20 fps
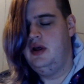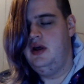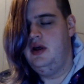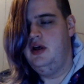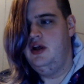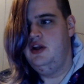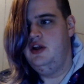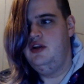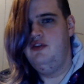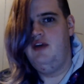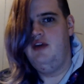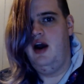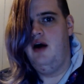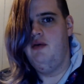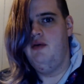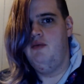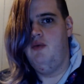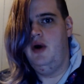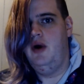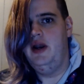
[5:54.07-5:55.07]
You've
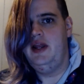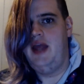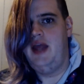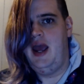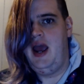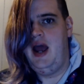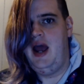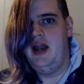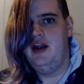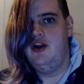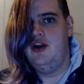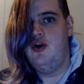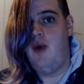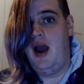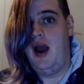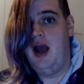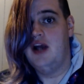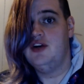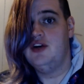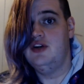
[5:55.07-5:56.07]
got one candidate who
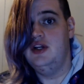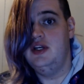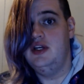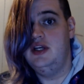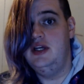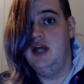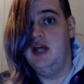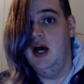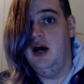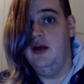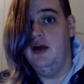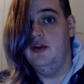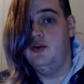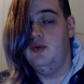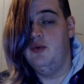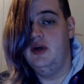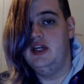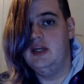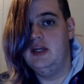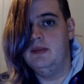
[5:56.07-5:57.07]
actually does
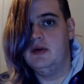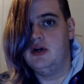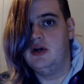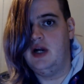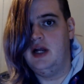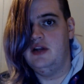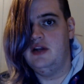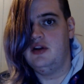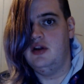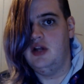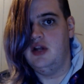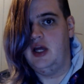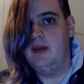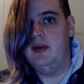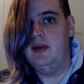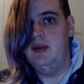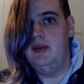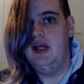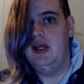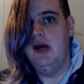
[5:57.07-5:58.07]
what Democrats claim
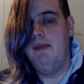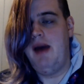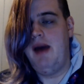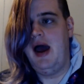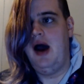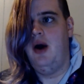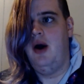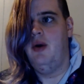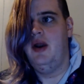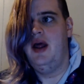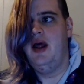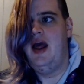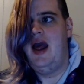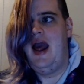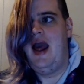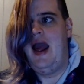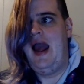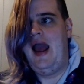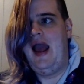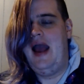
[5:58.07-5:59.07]
to be about,
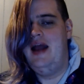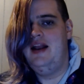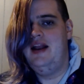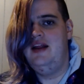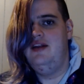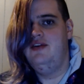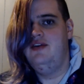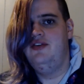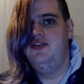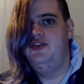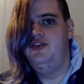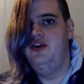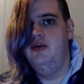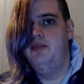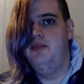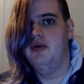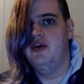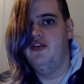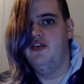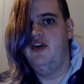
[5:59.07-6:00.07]
and he's
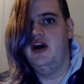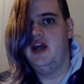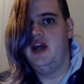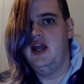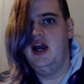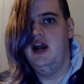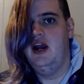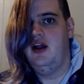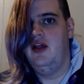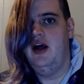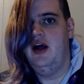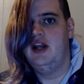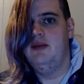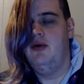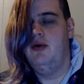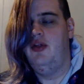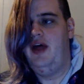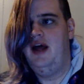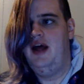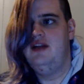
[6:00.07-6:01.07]
super fucking unelectable.